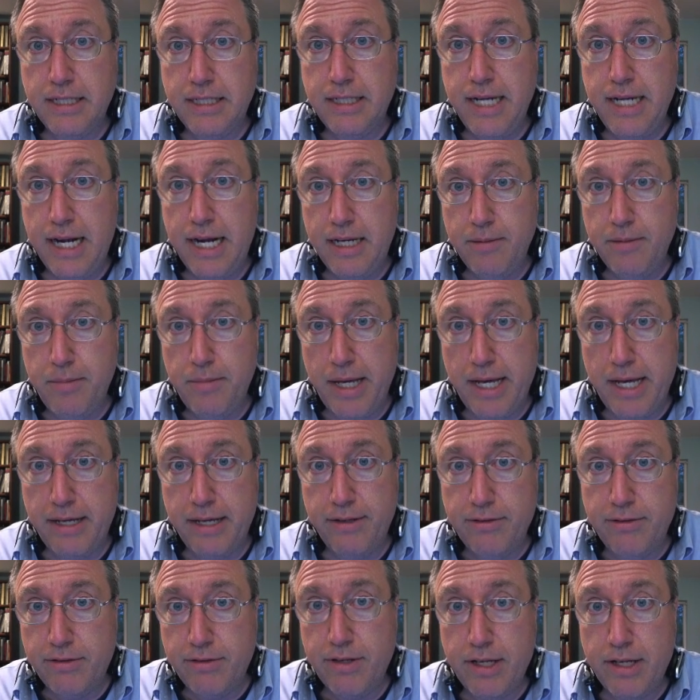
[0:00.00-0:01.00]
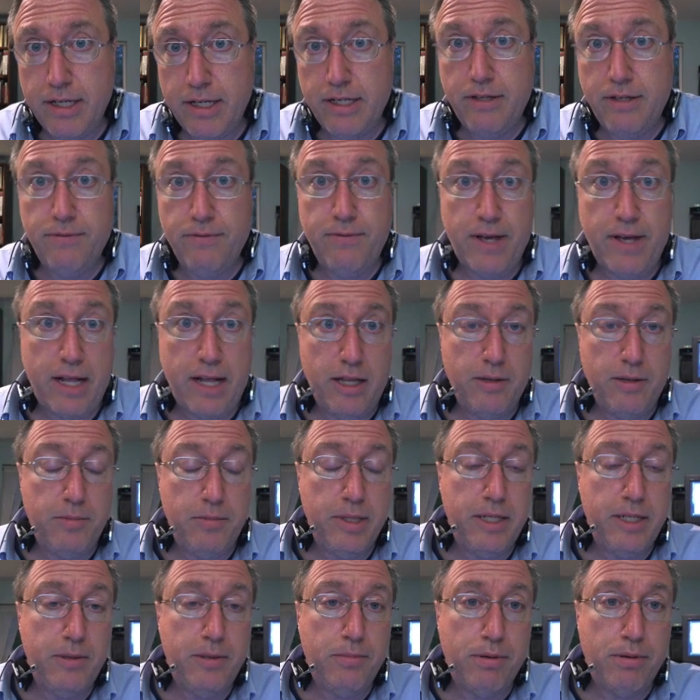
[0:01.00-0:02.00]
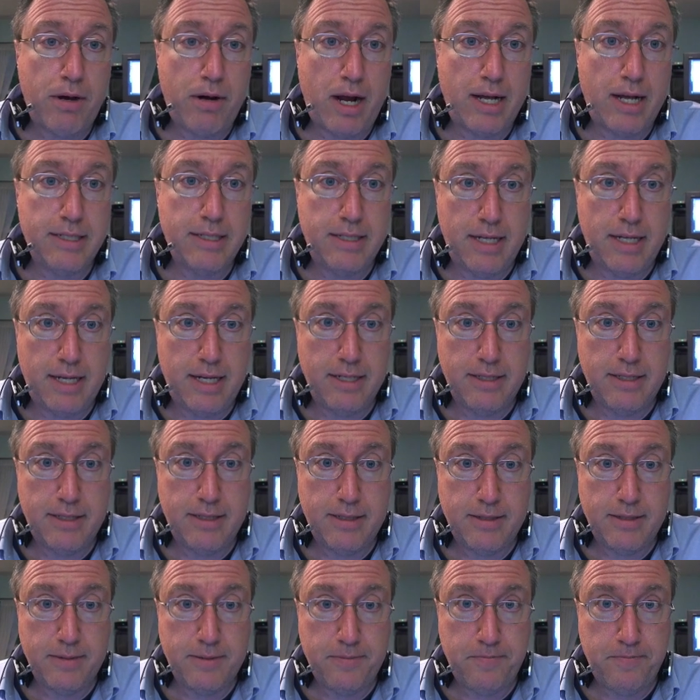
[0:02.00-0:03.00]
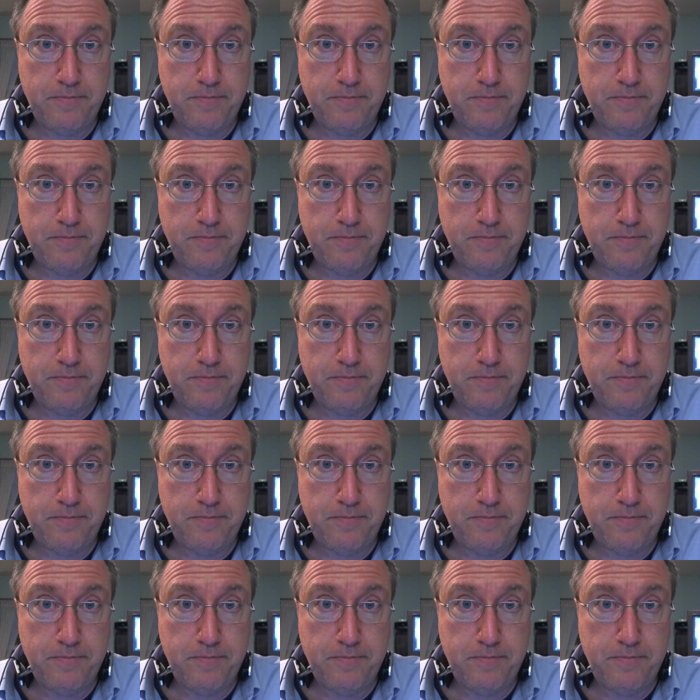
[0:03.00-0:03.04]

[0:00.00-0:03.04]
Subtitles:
database development process.